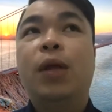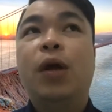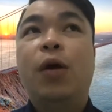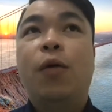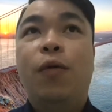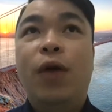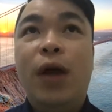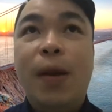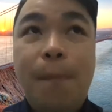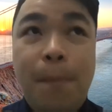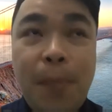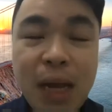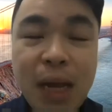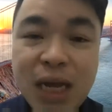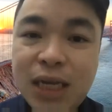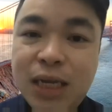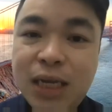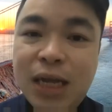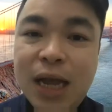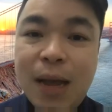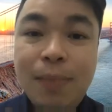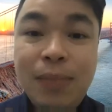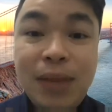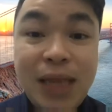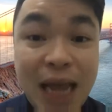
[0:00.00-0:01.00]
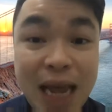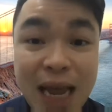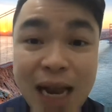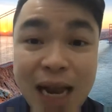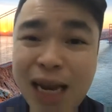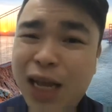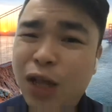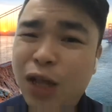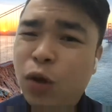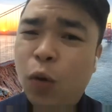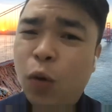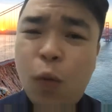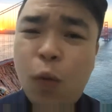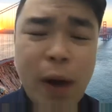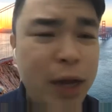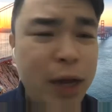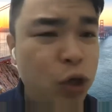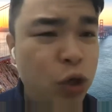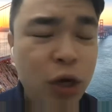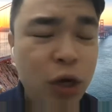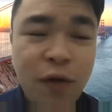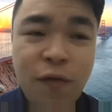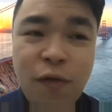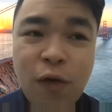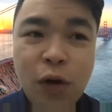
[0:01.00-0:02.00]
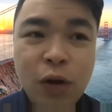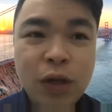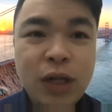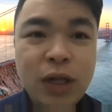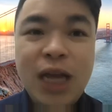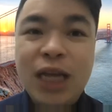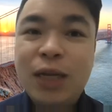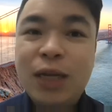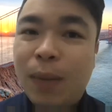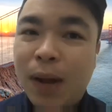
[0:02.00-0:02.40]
Replace them daily. Don't wear 3-4 days.